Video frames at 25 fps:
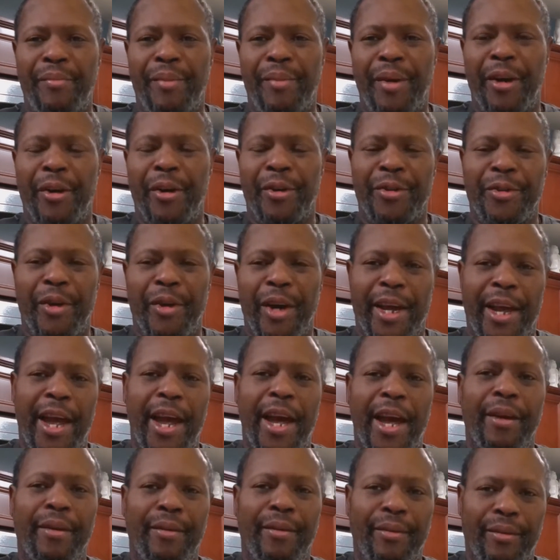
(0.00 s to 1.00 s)
so I can't,
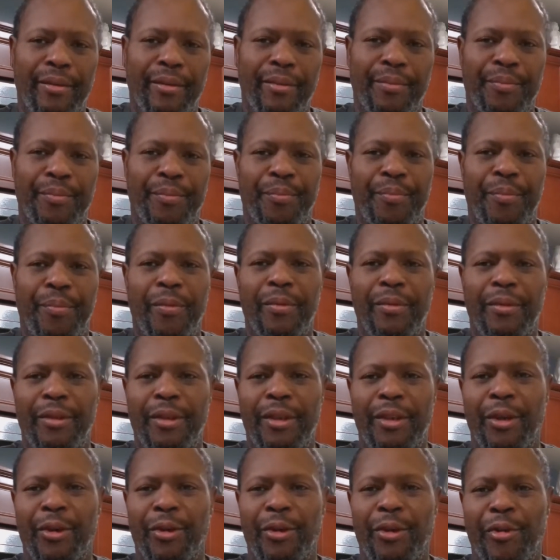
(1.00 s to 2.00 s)

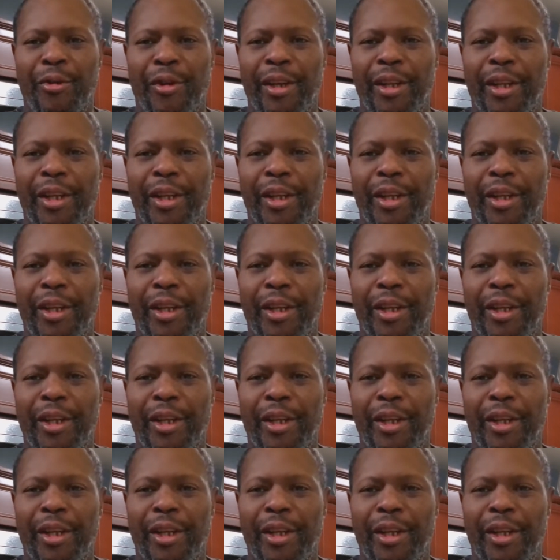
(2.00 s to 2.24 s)
grill it.